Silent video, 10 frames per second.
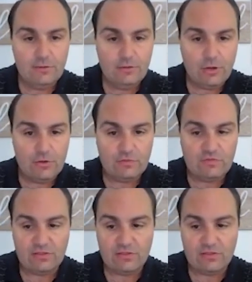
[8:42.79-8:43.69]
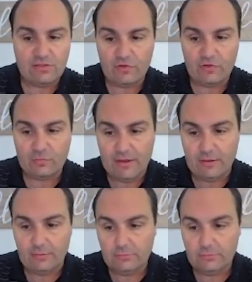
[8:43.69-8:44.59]
you sent the
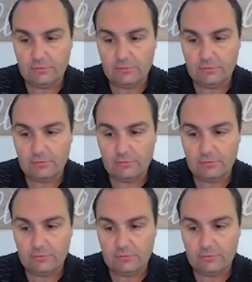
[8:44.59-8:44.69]
voicemail.